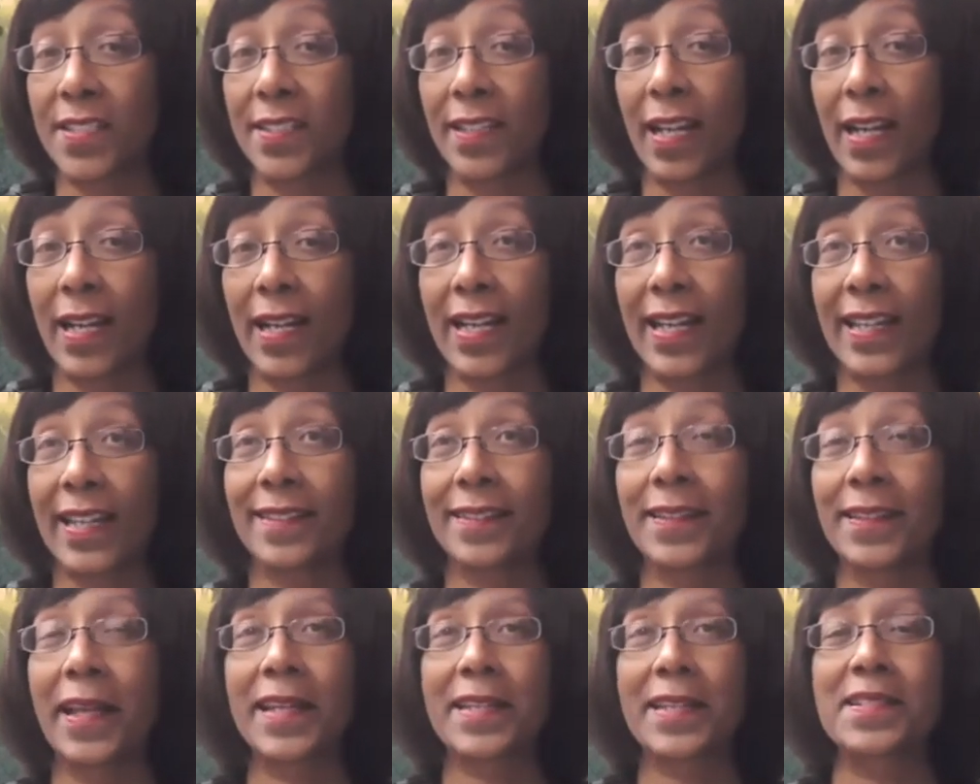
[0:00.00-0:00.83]
I'd
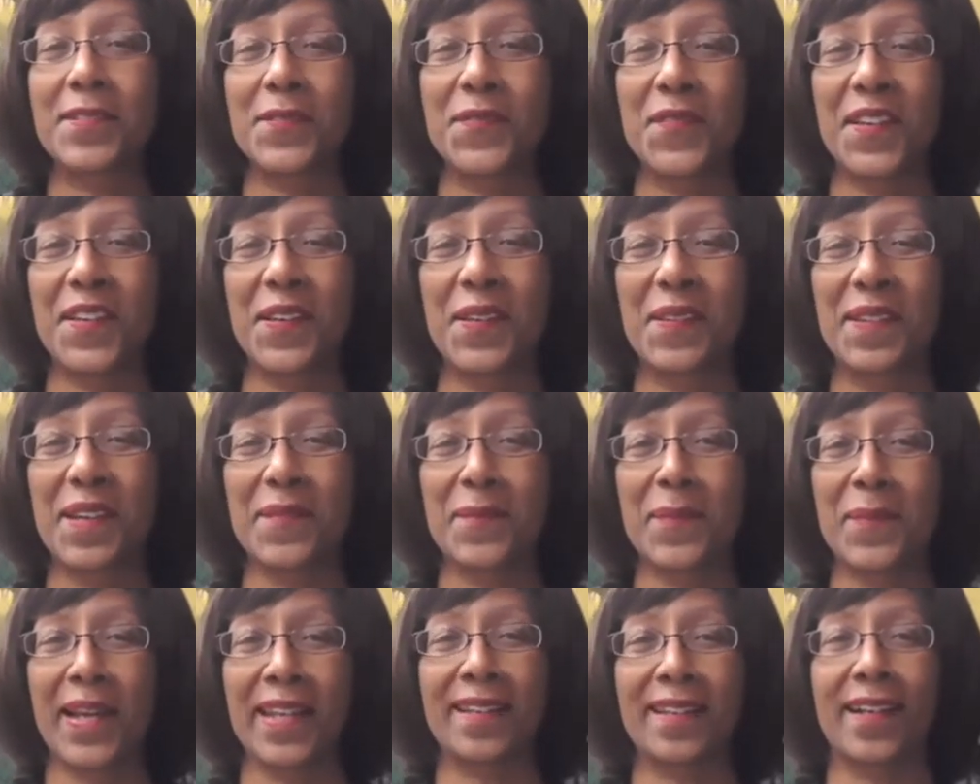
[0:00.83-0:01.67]
like to feel that
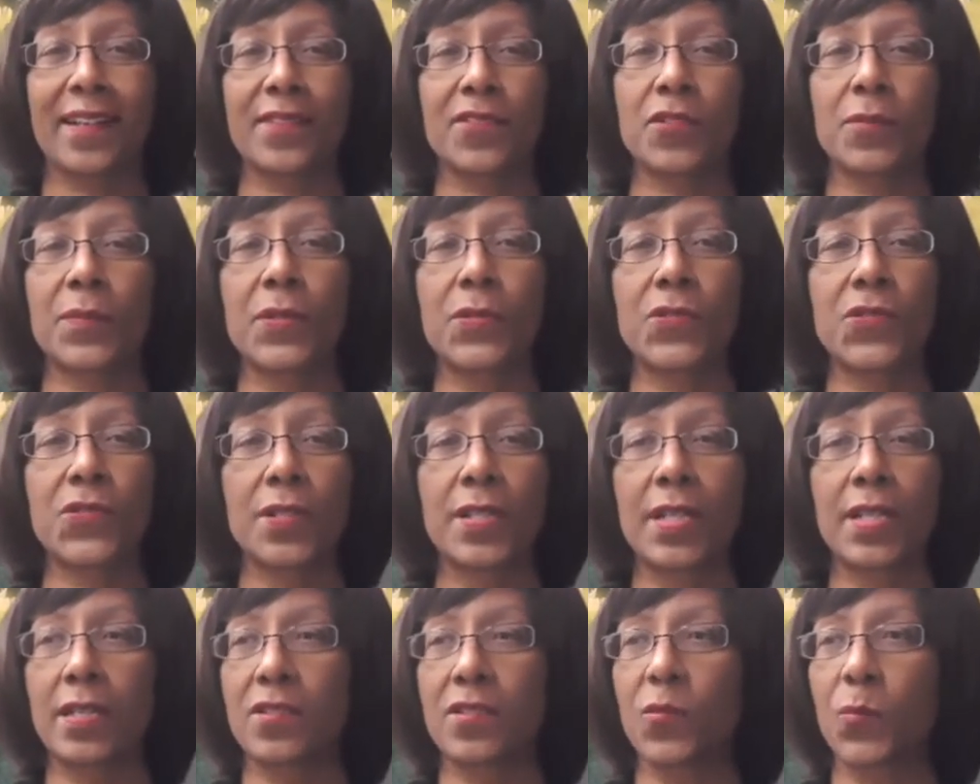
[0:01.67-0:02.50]
my contribution
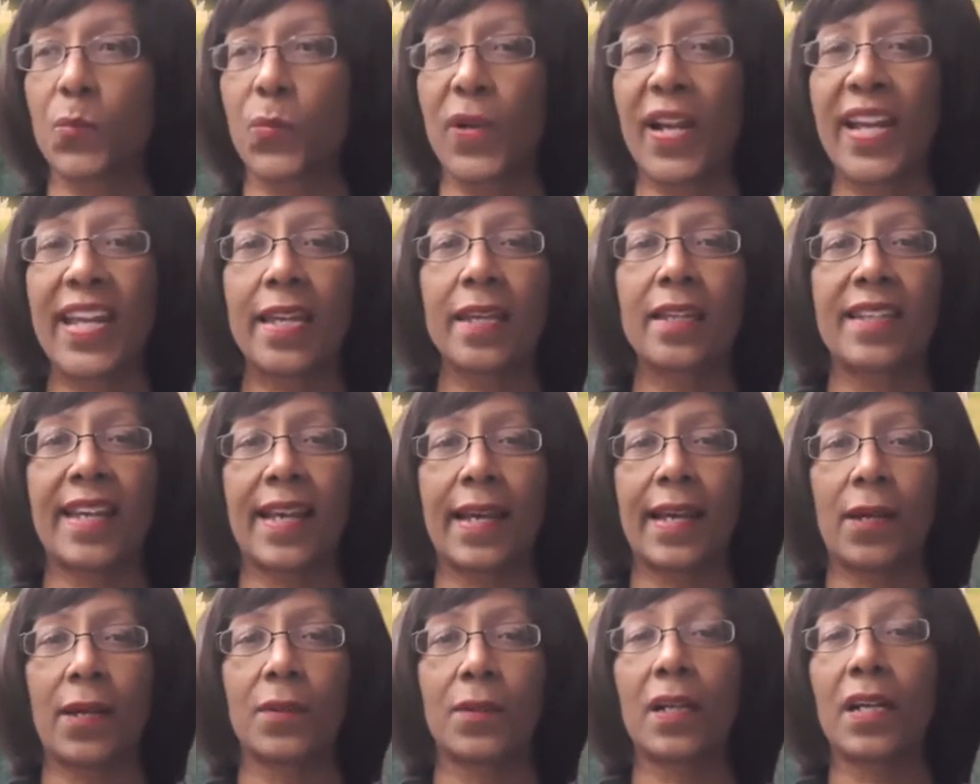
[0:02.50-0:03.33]
is breaking
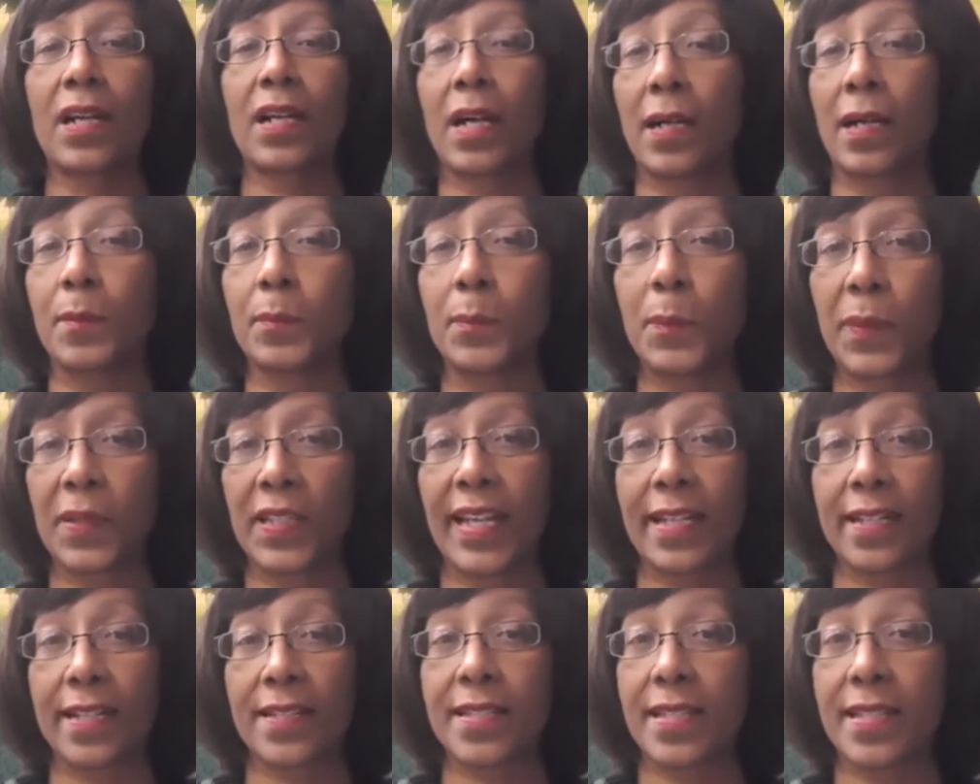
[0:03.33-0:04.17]
down
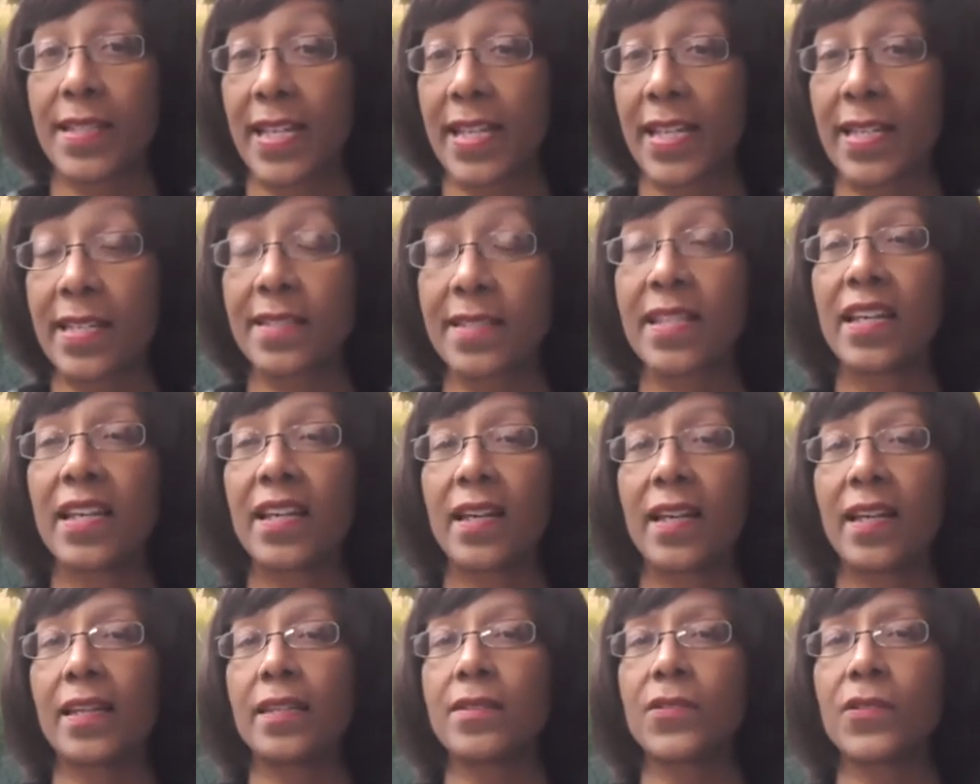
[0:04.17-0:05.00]
complex things
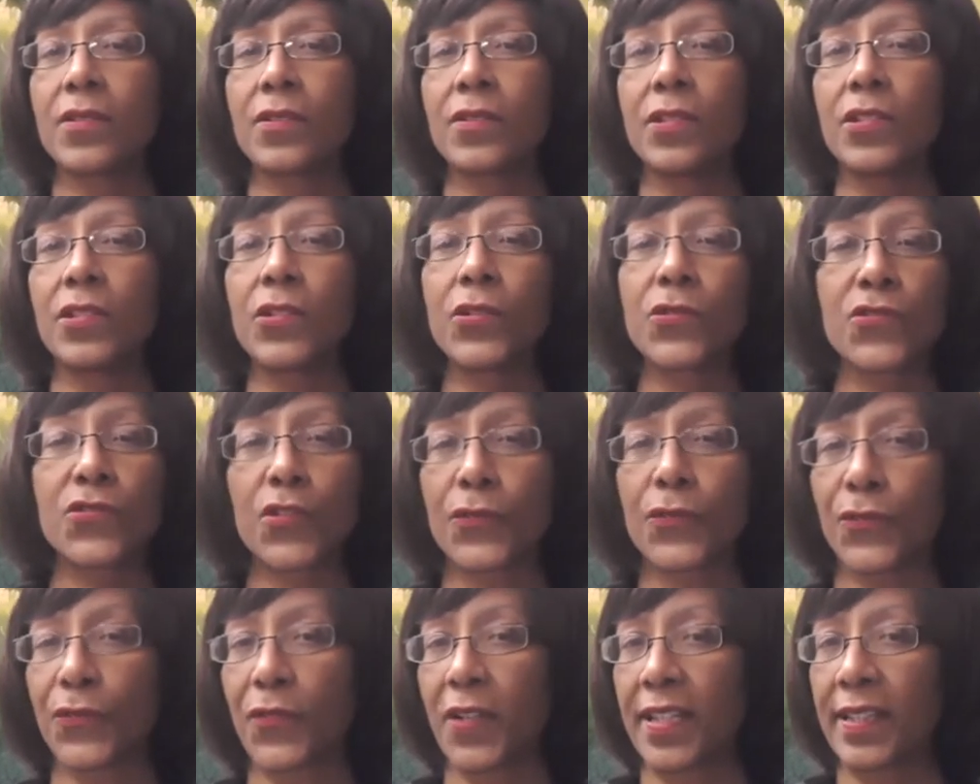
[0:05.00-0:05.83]
into
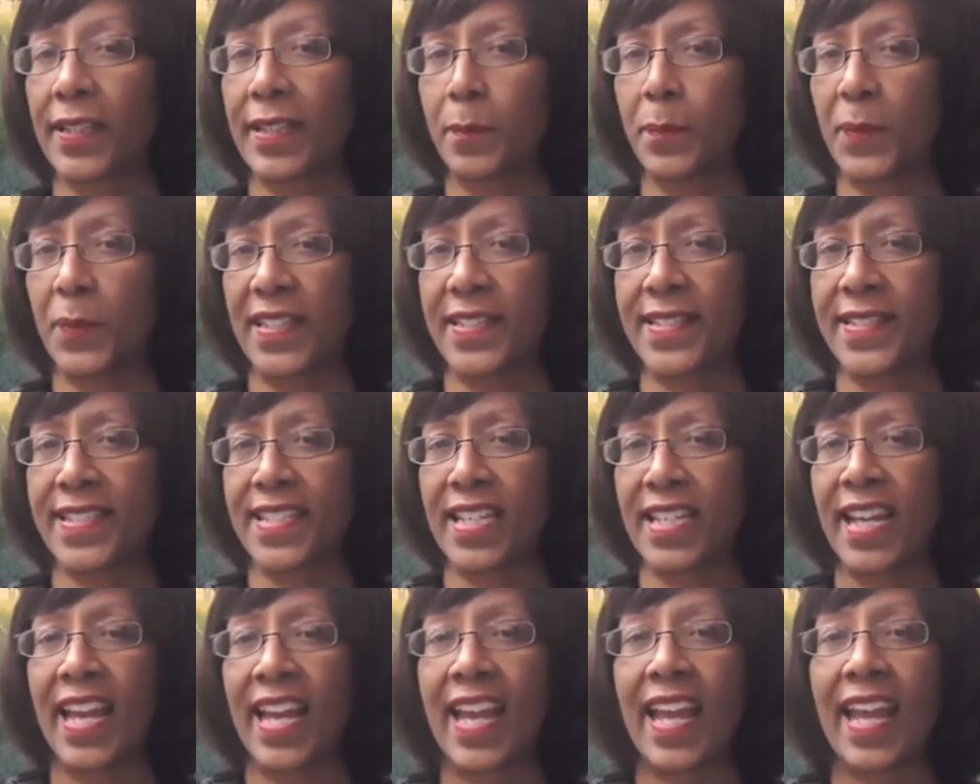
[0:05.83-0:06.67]
user-friendly bits,
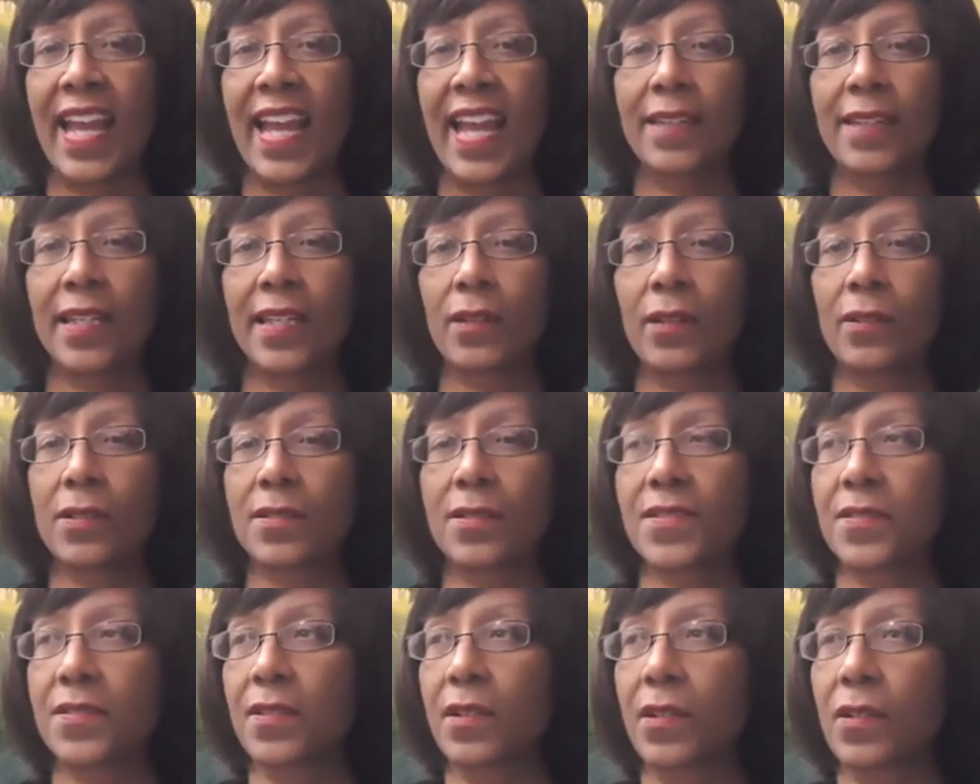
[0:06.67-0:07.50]
and then
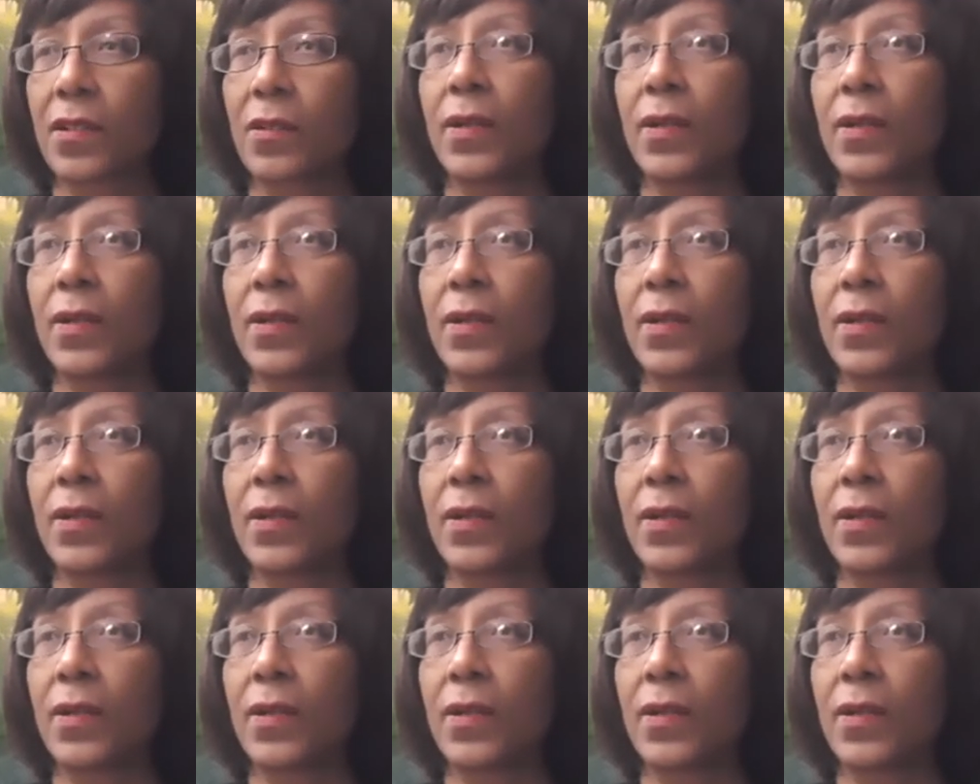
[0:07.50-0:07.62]
also